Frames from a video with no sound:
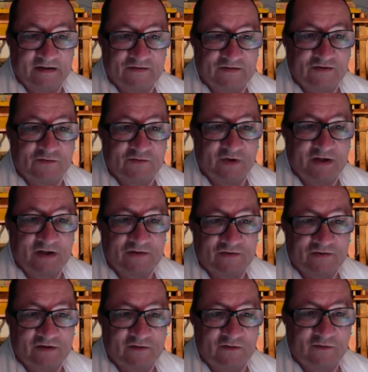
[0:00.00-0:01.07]

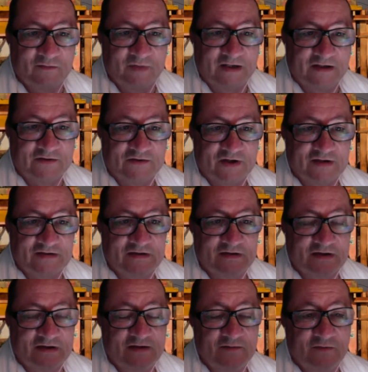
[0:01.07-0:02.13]
situation, and nobody
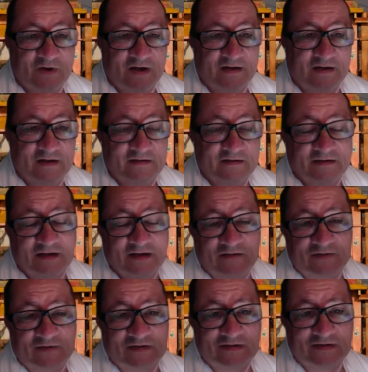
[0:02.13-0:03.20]
trusted anyone. And the
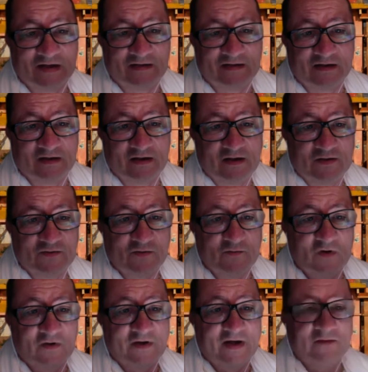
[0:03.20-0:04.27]
Deva said, so
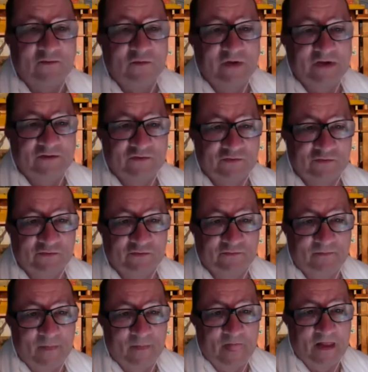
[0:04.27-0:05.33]
what can we do?
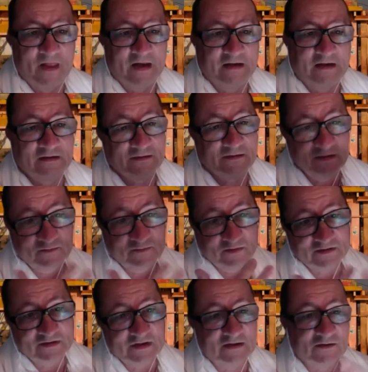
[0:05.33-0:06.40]
And the
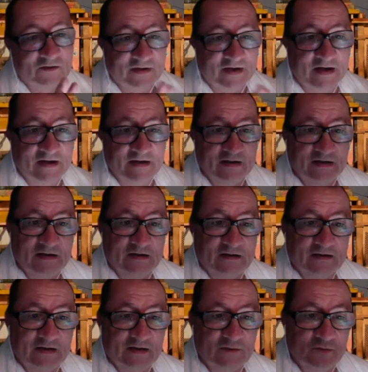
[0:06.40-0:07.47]
demon said, okay,
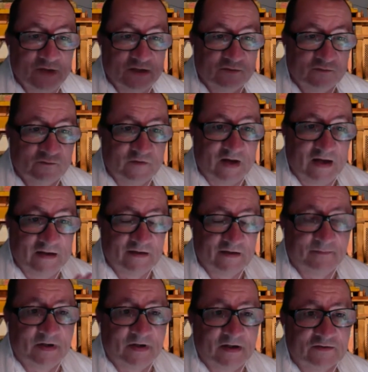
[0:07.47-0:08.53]
then we have to find
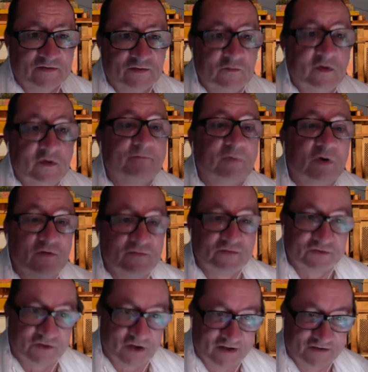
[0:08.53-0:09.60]
a person we both
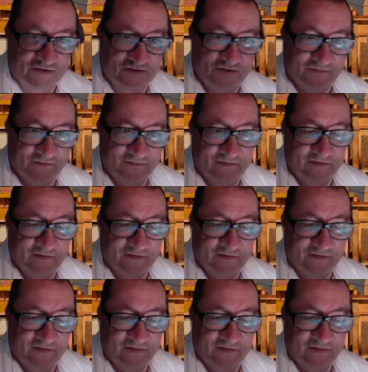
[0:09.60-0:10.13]
trust.